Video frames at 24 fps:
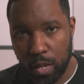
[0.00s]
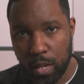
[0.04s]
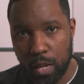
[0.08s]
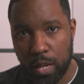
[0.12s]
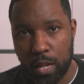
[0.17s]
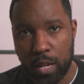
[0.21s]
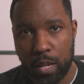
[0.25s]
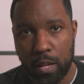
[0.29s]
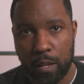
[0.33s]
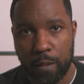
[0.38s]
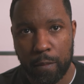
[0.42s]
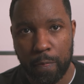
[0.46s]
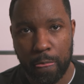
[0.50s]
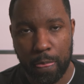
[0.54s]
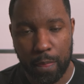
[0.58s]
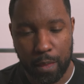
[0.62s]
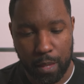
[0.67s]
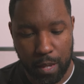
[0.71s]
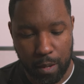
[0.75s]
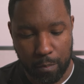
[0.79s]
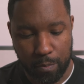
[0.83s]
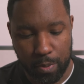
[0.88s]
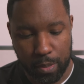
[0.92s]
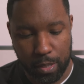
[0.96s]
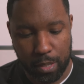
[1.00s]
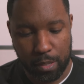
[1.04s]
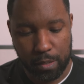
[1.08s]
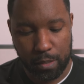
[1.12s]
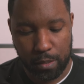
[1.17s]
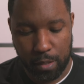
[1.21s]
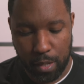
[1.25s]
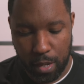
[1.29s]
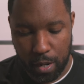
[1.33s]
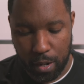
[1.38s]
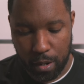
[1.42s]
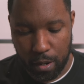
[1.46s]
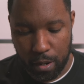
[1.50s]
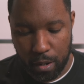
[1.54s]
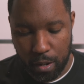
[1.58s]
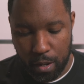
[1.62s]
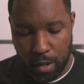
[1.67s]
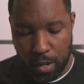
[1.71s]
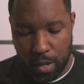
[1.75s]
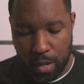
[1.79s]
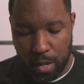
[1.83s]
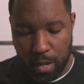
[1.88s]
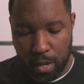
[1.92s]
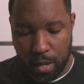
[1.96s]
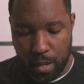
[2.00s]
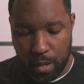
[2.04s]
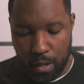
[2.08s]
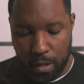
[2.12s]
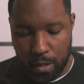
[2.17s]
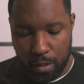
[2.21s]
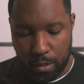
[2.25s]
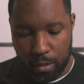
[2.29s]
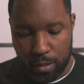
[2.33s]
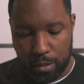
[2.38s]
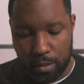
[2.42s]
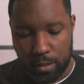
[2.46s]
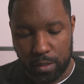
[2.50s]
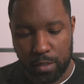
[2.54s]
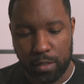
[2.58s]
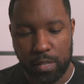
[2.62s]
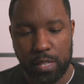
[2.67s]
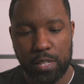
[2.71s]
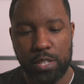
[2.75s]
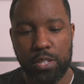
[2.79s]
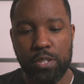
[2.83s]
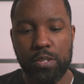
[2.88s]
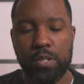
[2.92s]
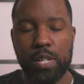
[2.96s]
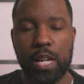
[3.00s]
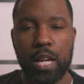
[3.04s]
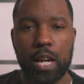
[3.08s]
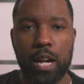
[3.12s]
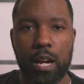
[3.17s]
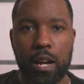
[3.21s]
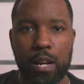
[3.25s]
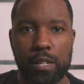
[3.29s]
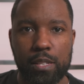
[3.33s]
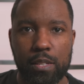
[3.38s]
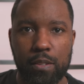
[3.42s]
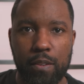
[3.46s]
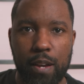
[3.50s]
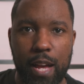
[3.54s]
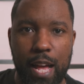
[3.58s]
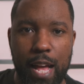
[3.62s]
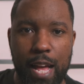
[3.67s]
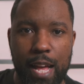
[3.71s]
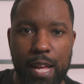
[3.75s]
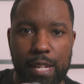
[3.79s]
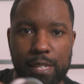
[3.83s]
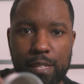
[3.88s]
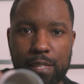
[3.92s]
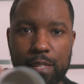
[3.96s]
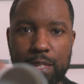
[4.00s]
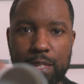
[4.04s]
I'll put this there. So this unit also has